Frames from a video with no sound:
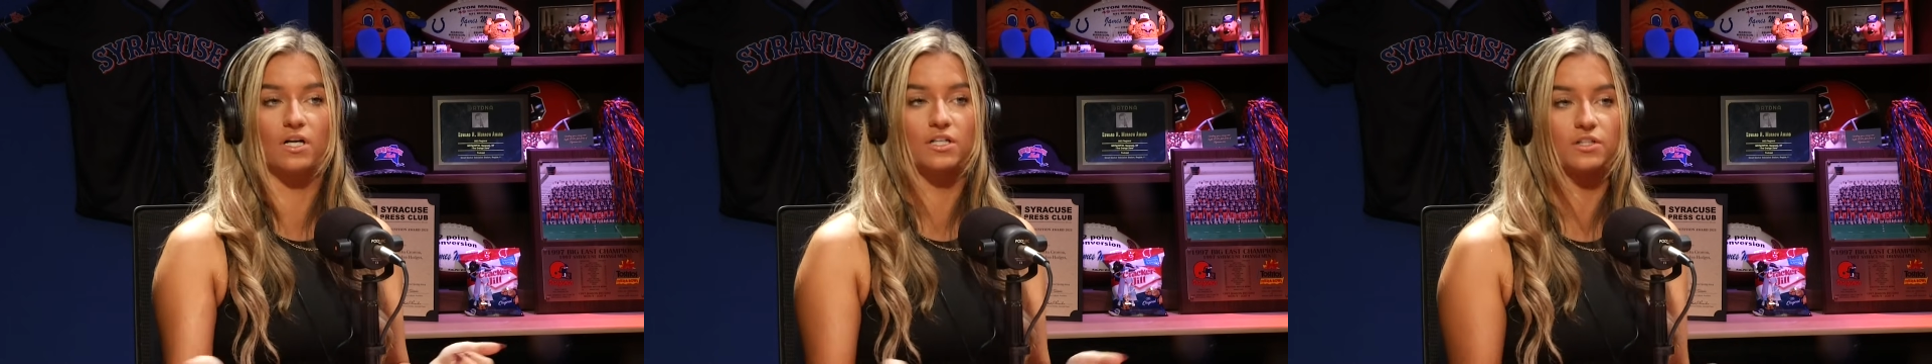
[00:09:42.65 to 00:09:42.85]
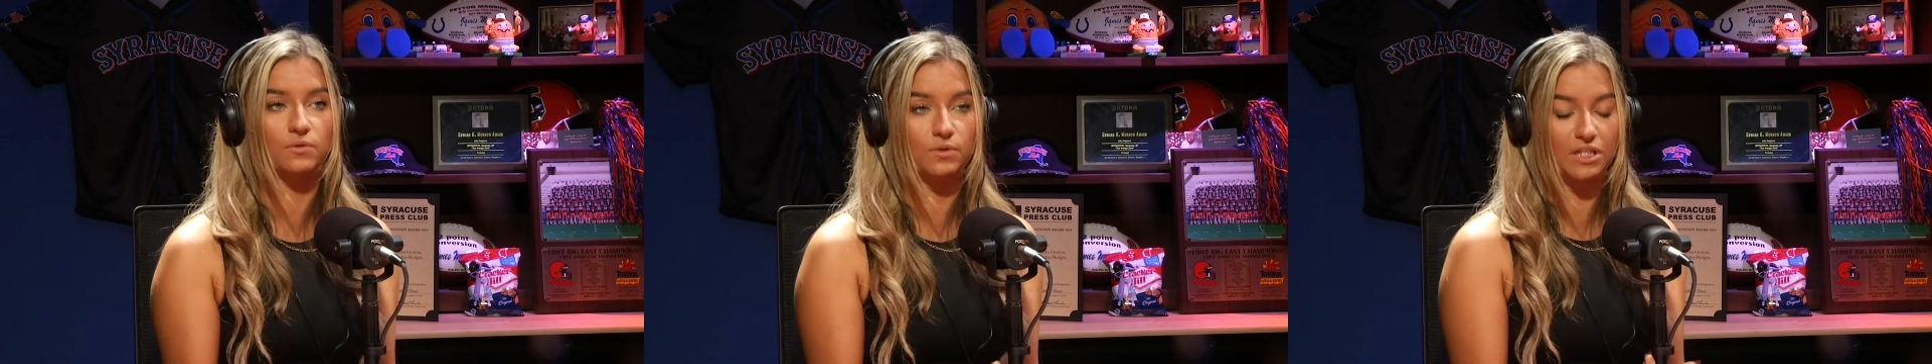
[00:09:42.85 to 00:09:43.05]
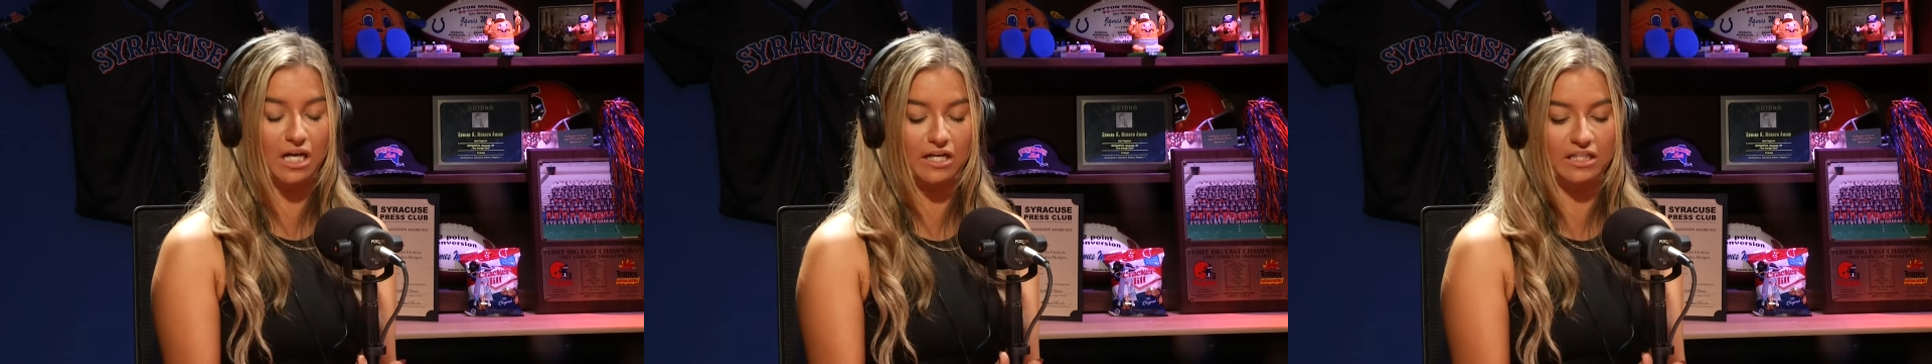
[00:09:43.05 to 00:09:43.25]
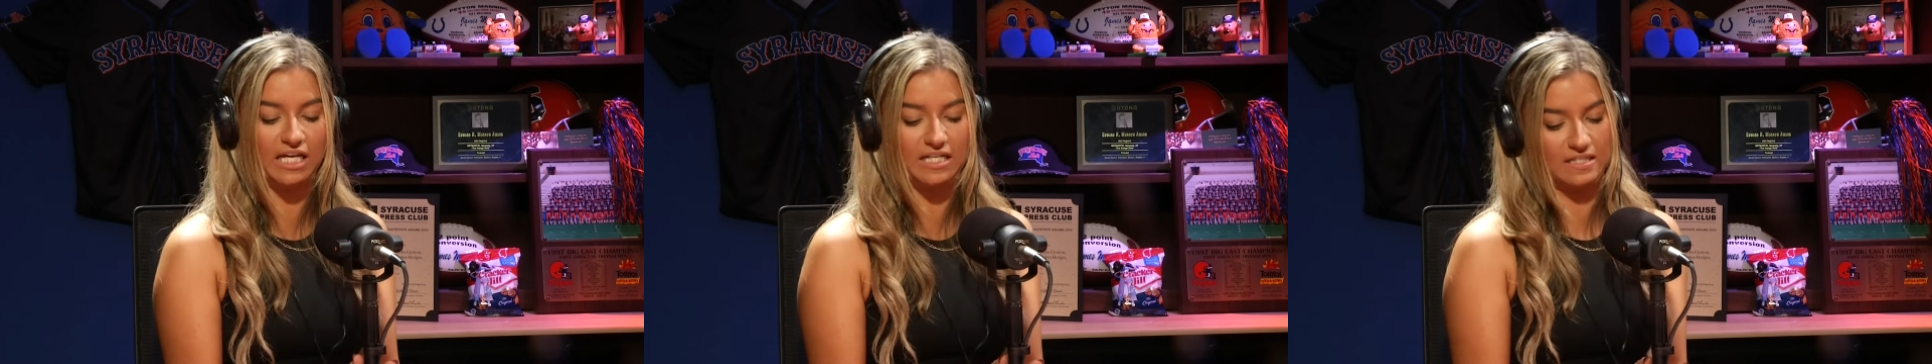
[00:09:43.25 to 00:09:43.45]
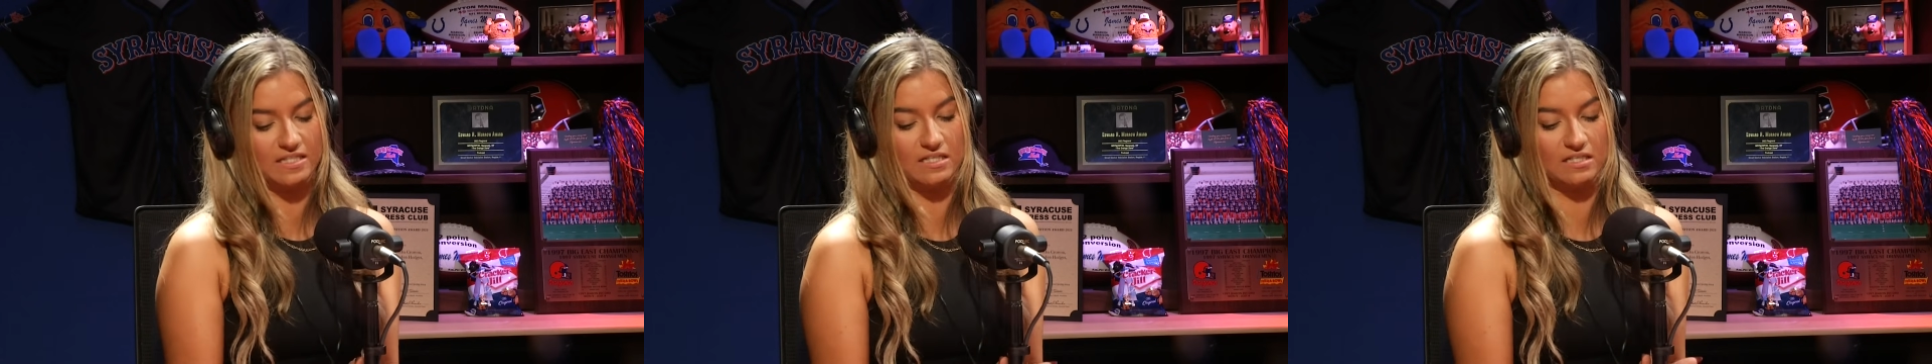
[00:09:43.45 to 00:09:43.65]
Acuna
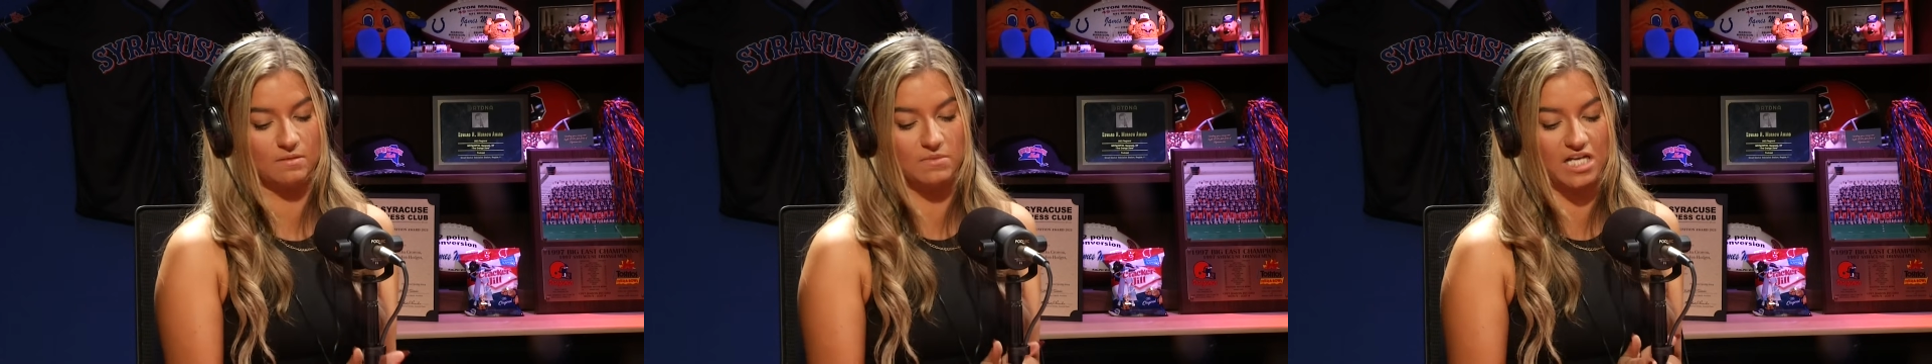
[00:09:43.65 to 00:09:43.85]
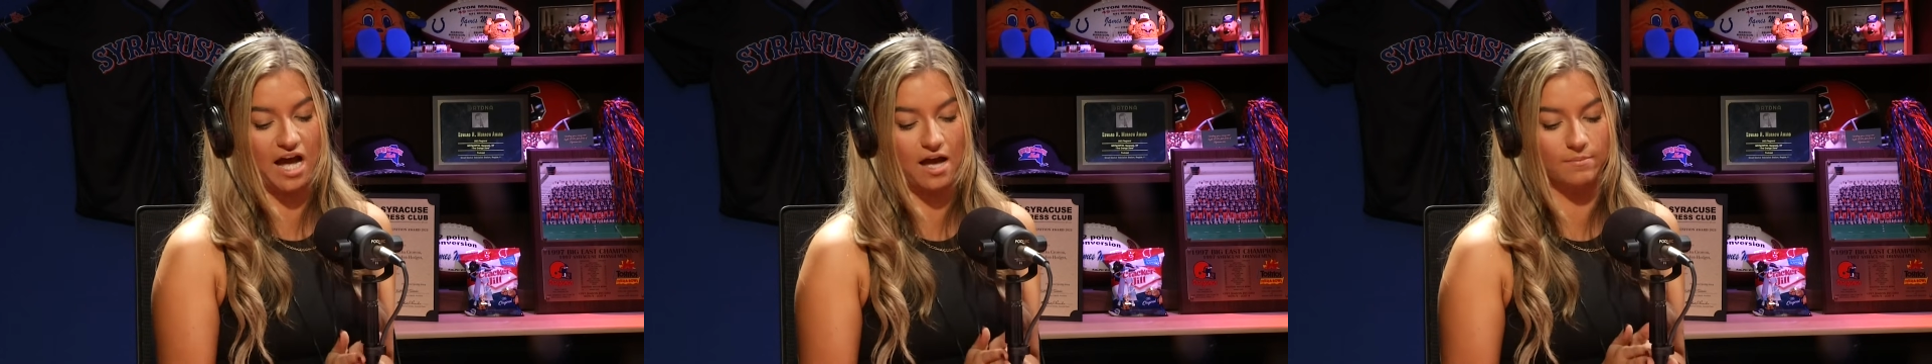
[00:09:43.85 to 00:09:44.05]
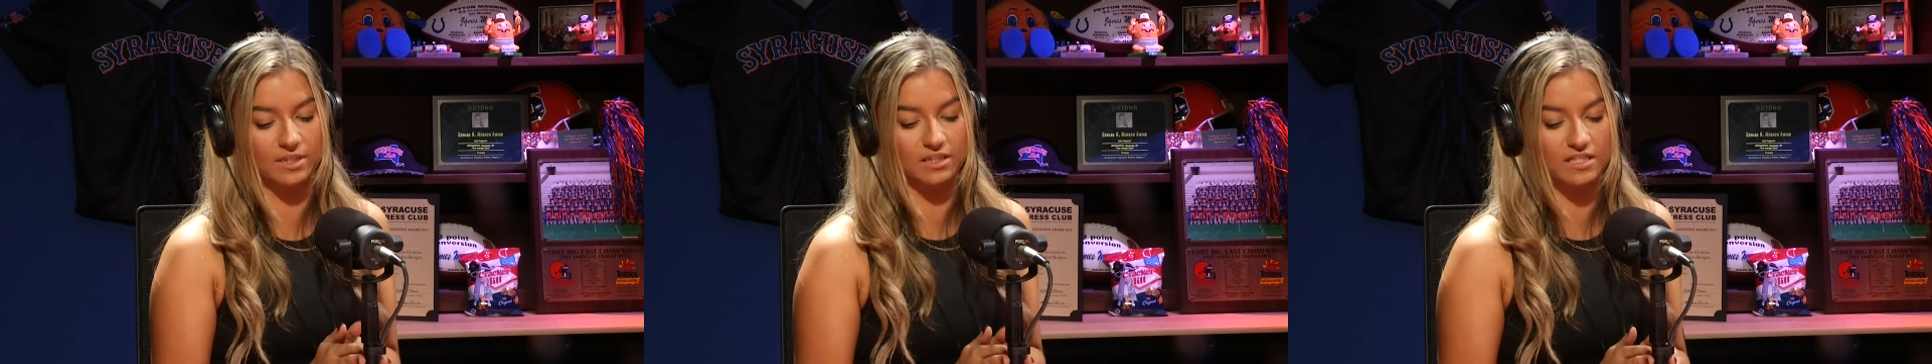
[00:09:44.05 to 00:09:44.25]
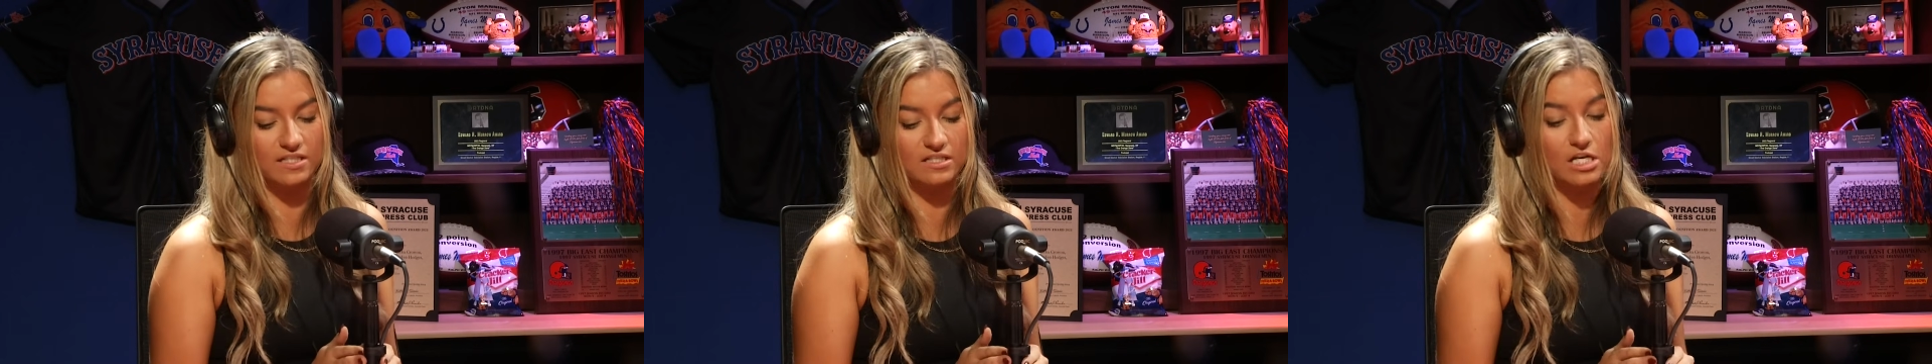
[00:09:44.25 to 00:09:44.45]
can see some time, at least